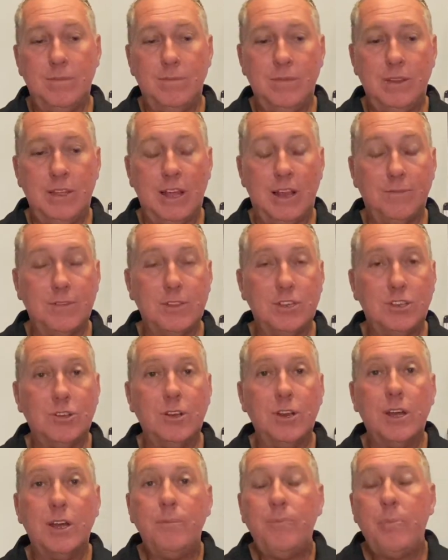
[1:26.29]
yellowfin
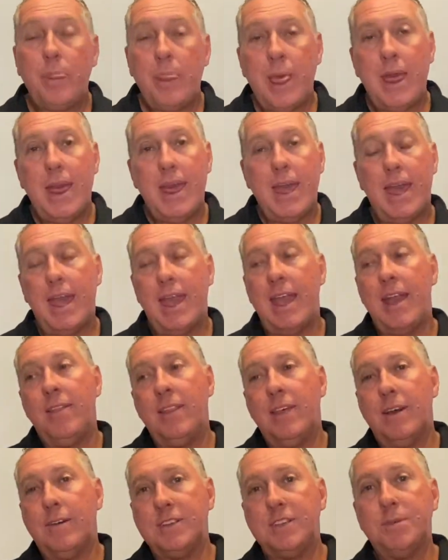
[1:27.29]
tuna, and
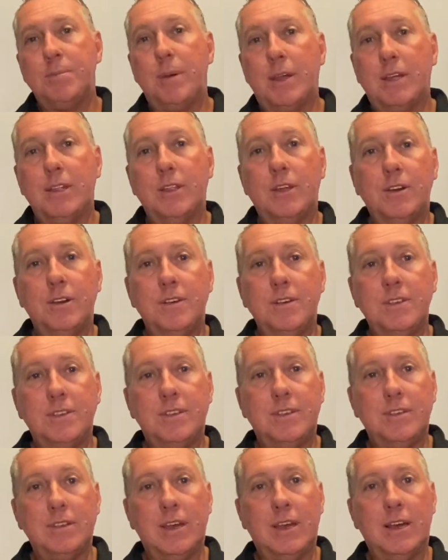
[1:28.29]
they were smacking
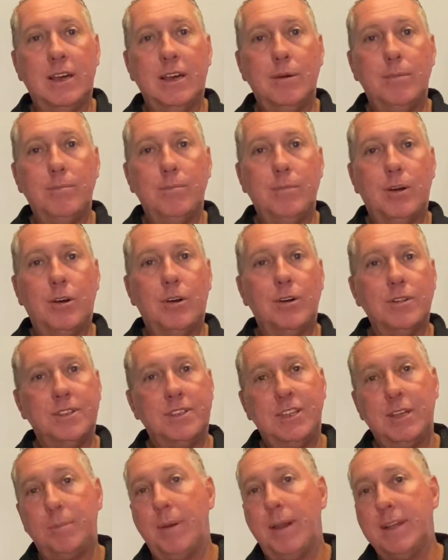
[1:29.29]
those on
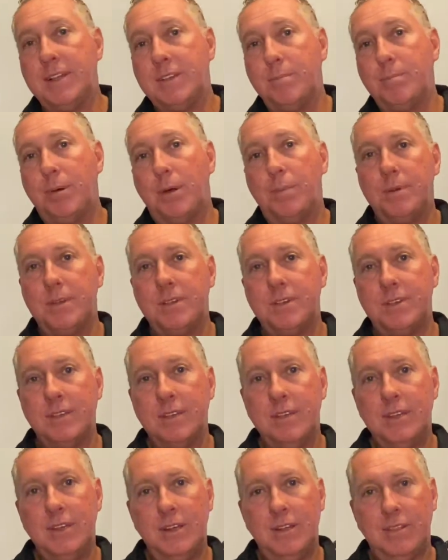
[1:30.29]
stick baits and poppers.
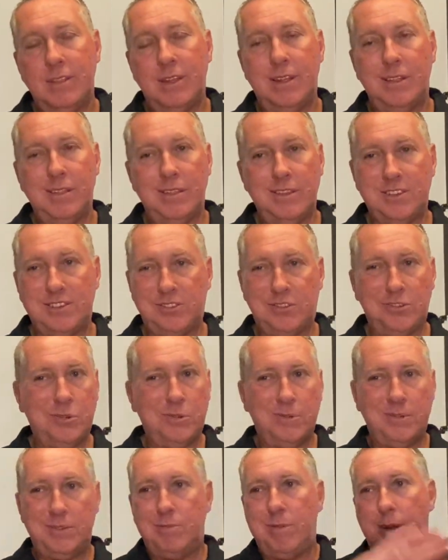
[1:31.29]
The school
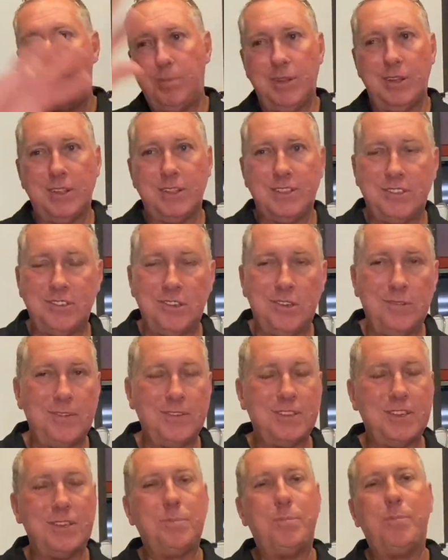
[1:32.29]
was erupting on the
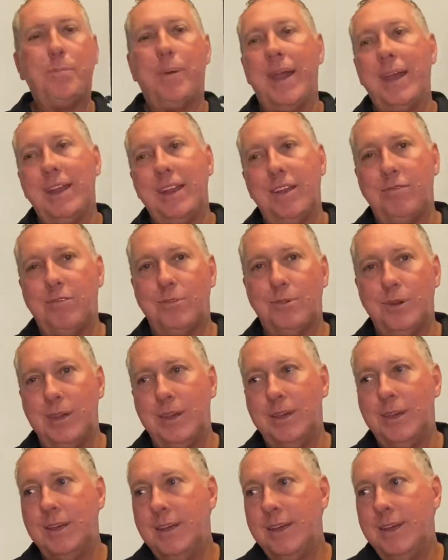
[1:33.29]
surface, there's bait
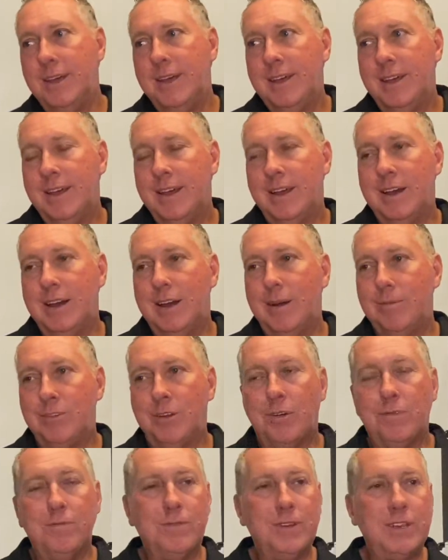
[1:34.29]
everywhere.
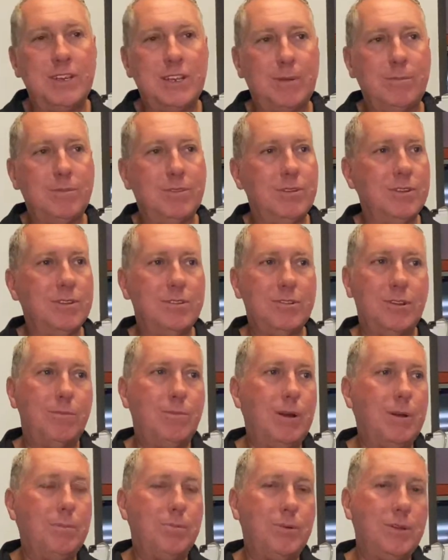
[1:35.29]
Dolphin fish up to sort of
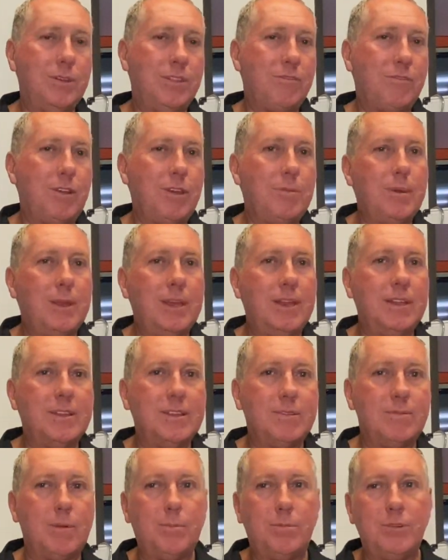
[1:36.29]
1.3
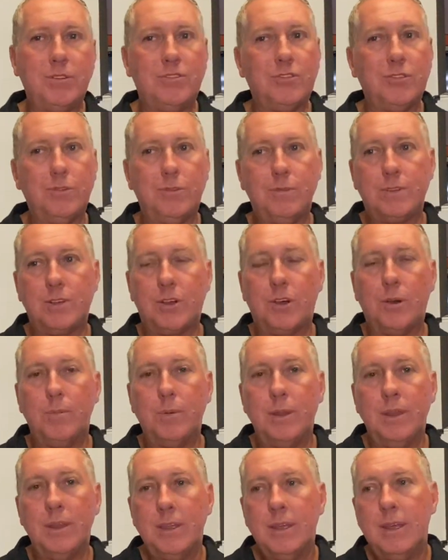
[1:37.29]
metres, 1.2 is
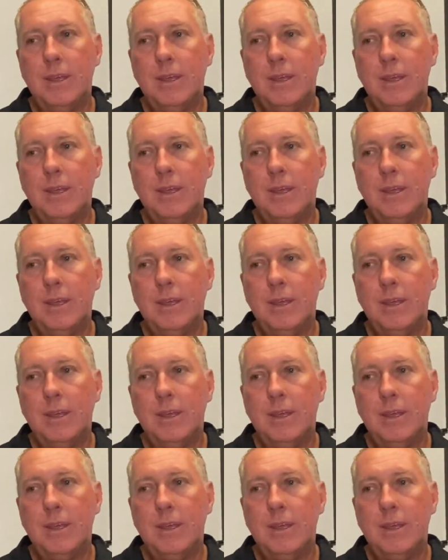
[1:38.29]
common,